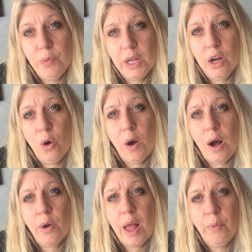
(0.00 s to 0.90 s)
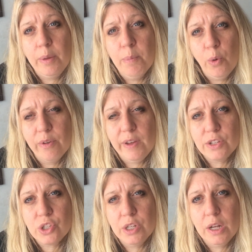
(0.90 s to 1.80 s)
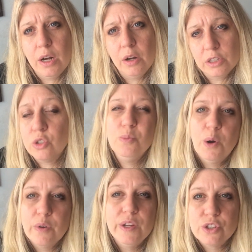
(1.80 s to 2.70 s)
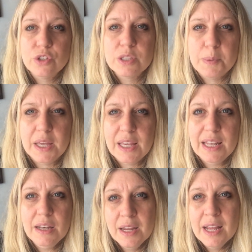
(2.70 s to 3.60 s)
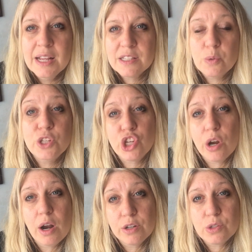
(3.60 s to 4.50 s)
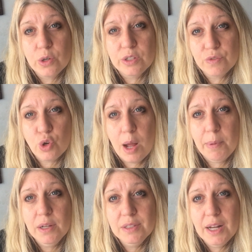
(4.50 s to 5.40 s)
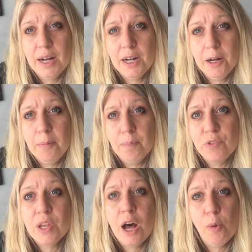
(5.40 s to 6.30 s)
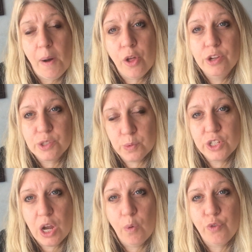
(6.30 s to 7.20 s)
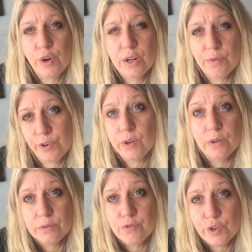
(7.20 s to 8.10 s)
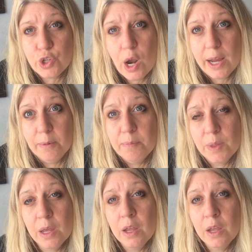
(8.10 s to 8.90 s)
We go out and we do motivational speaking. So we share our stories of trauma to help others reach out for triumph.